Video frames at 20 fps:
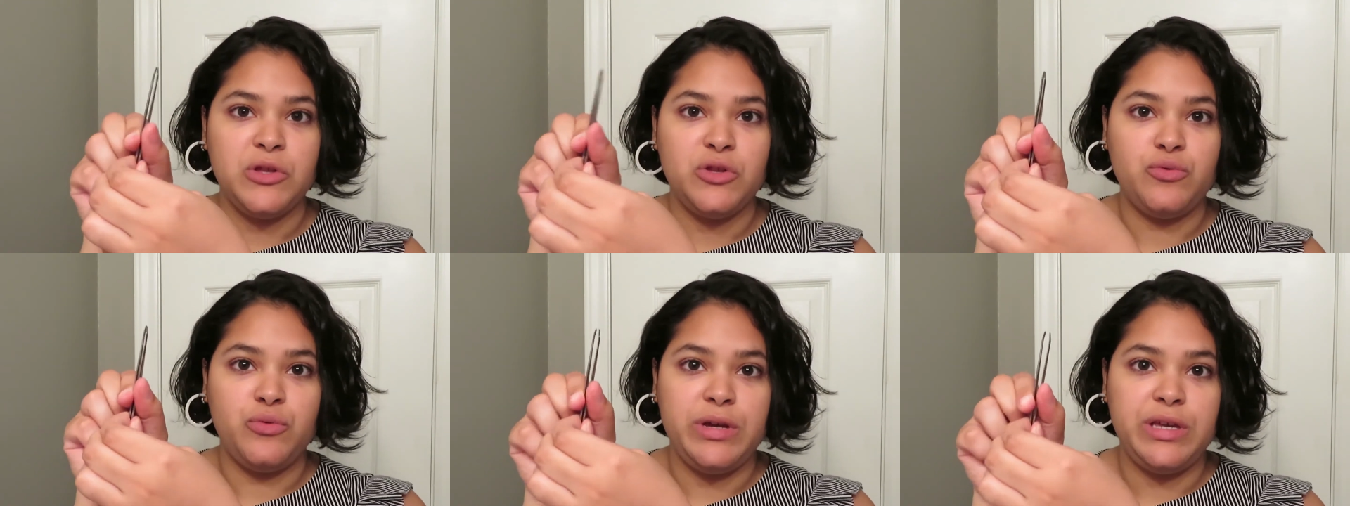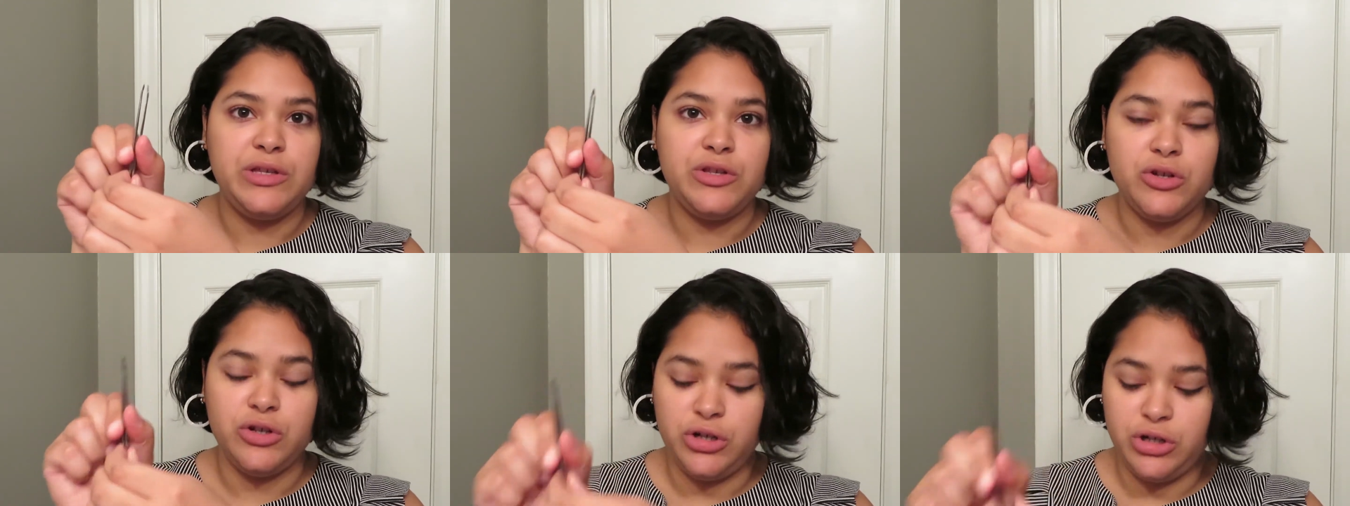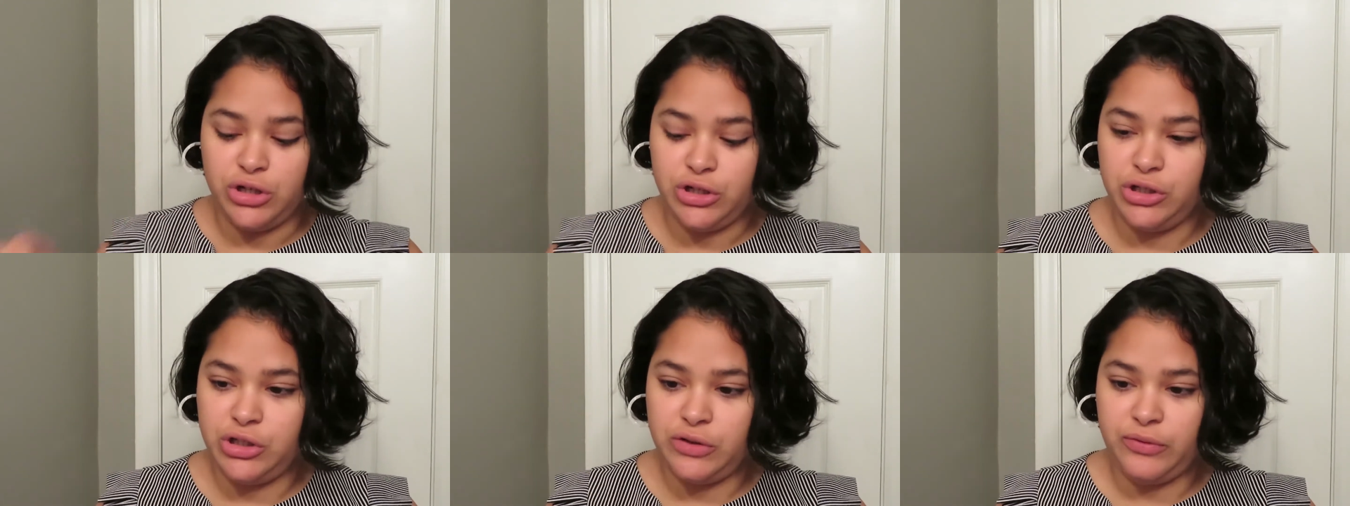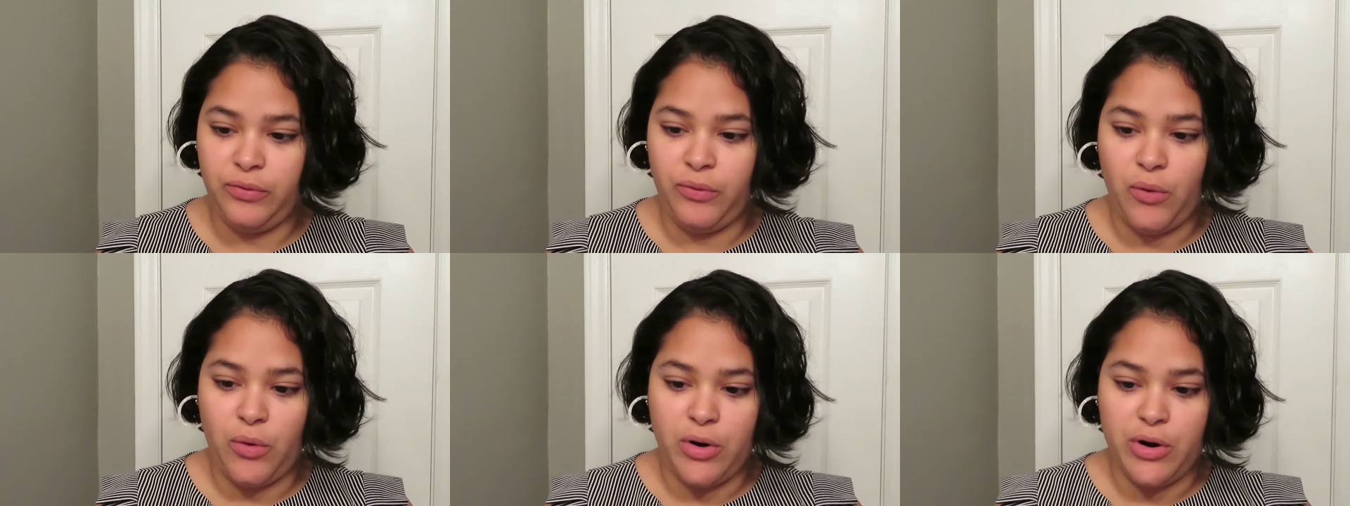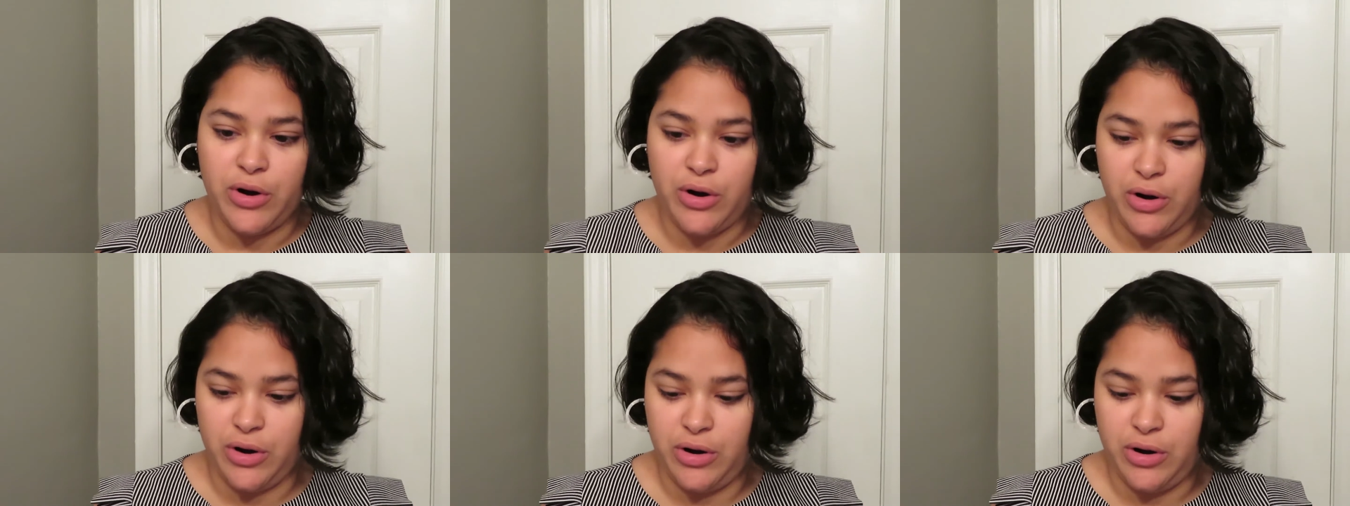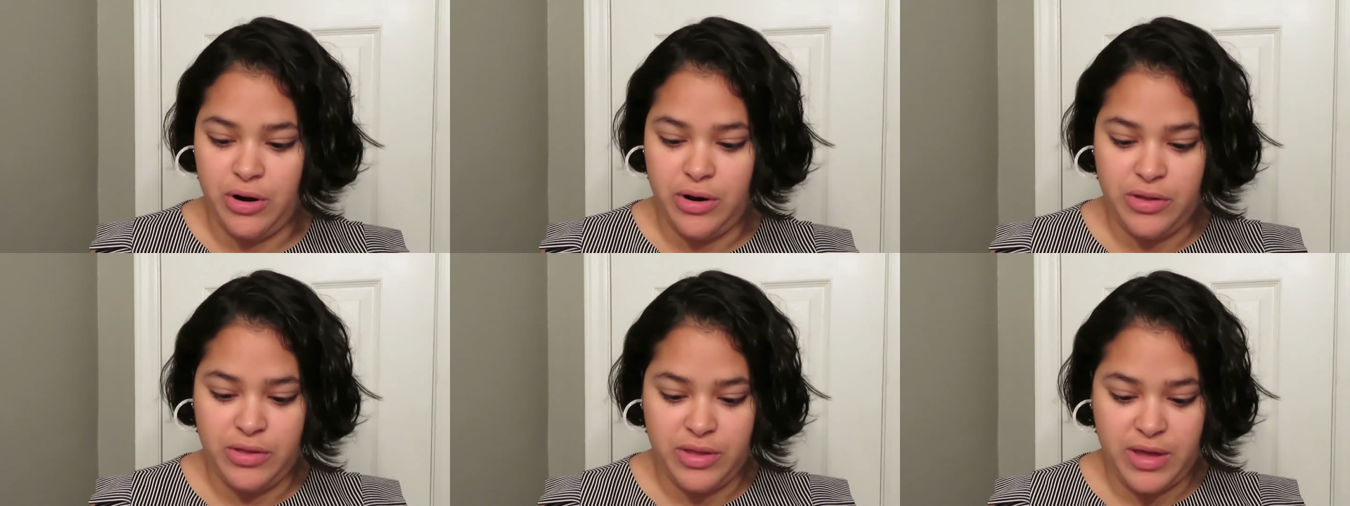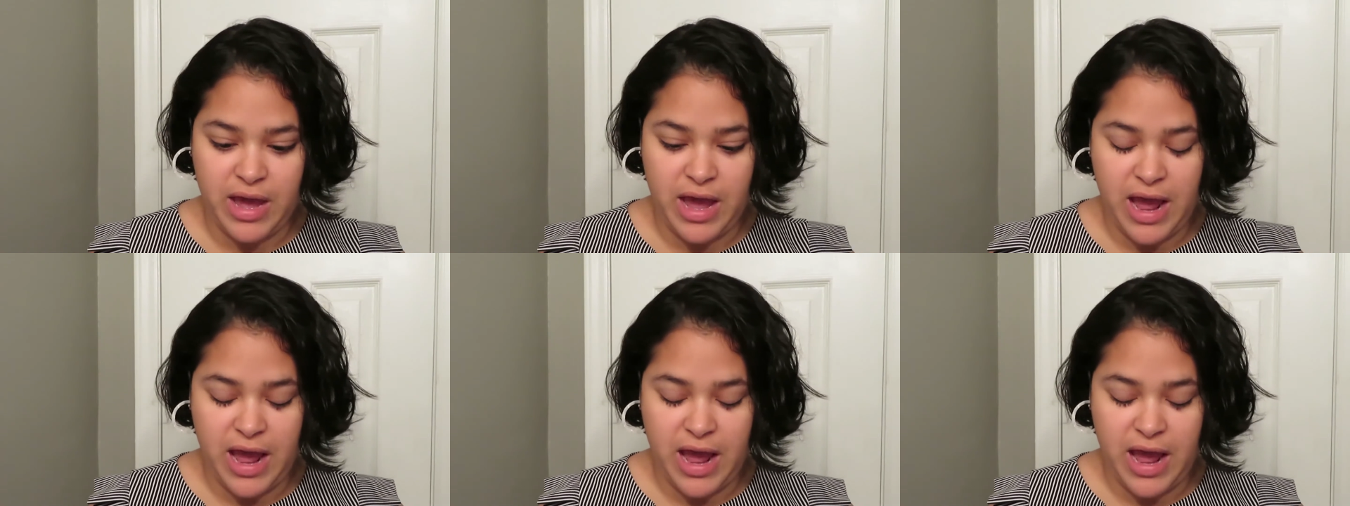tweezers for the